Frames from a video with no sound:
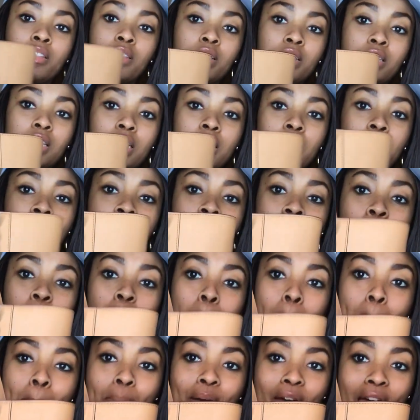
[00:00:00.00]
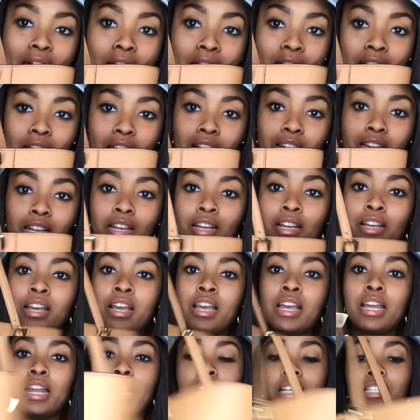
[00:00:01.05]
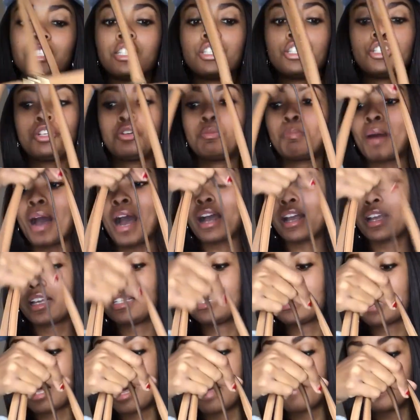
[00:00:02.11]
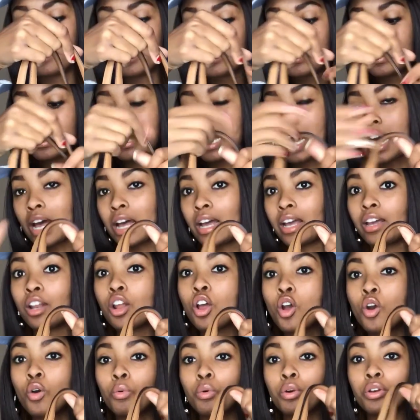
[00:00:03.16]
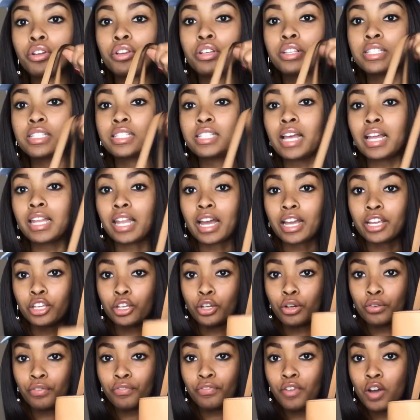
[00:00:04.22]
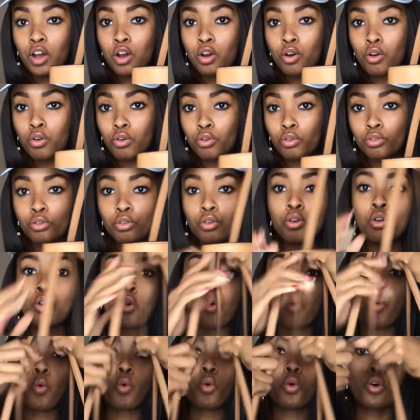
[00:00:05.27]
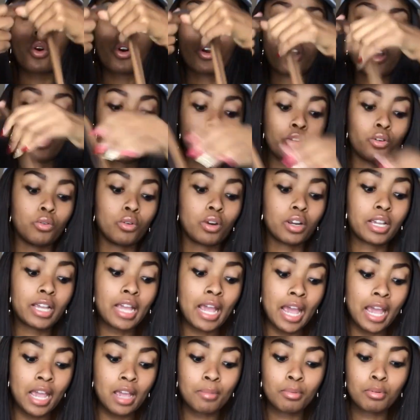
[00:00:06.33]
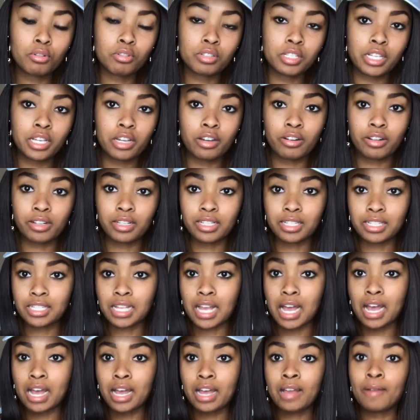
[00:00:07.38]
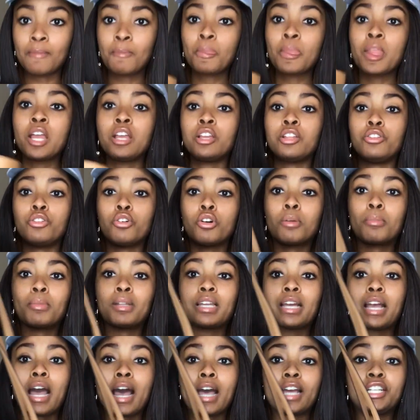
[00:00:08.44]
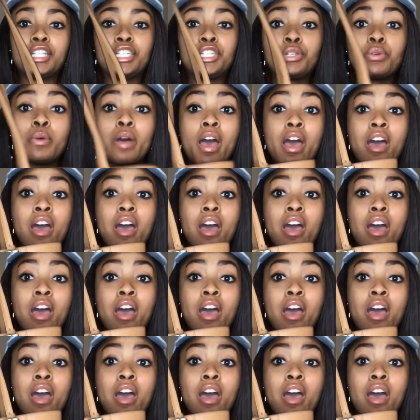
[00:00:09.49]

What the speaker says: this is the back. It has the two pockets on the side where you can set like your phone or your cables here in the side. Normally I do